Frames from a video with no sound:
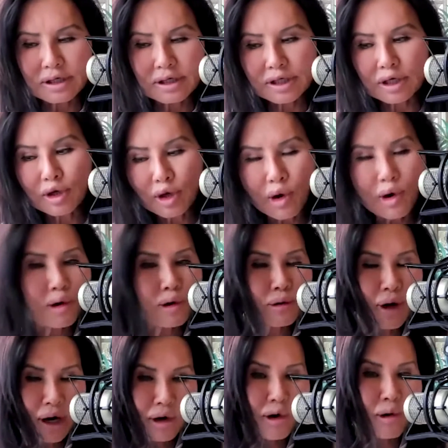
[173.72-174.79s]
a low
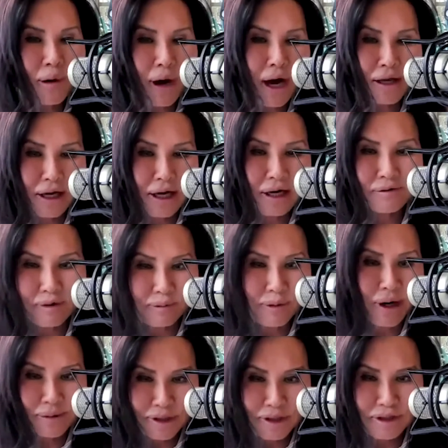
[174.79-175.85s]
ROI kind of a
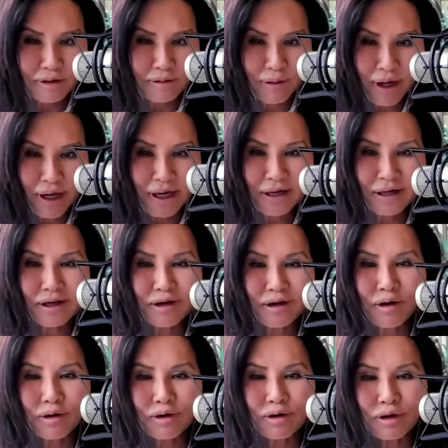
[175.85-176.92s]
proposition, right?
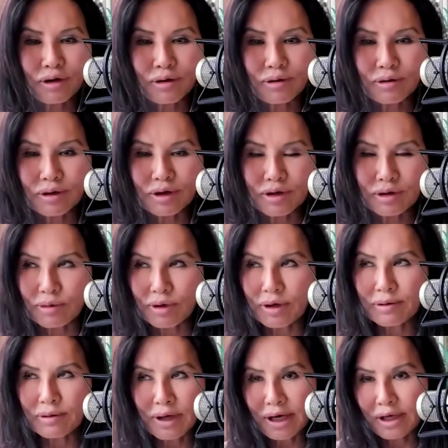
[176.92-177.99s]
You
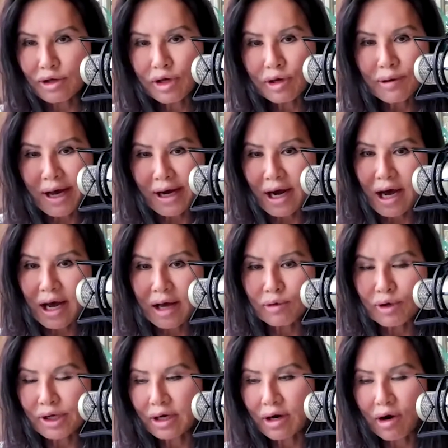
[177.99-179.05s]
like you and I,
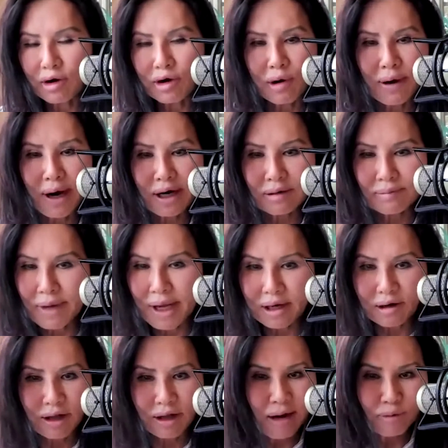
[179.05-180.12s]
we can all go out and make
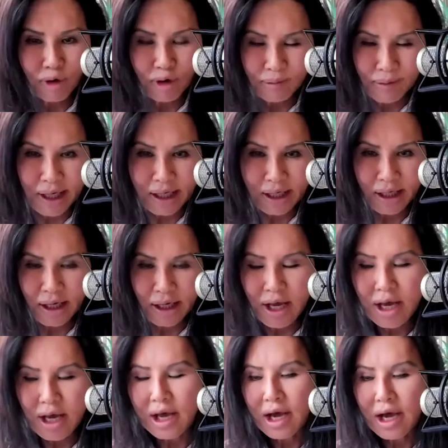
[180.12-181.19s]
a lot more money
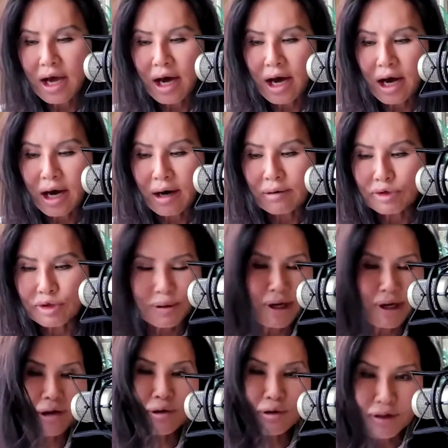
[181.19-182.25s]
doing
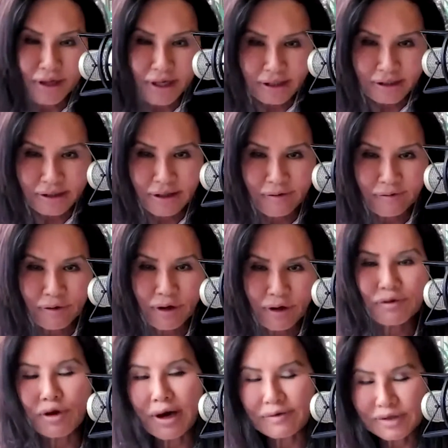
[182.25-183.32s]
other things
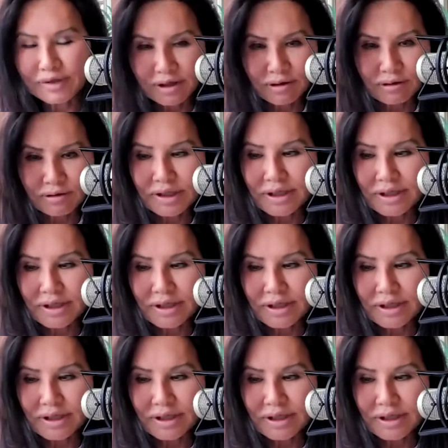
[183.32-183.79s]
if you have skills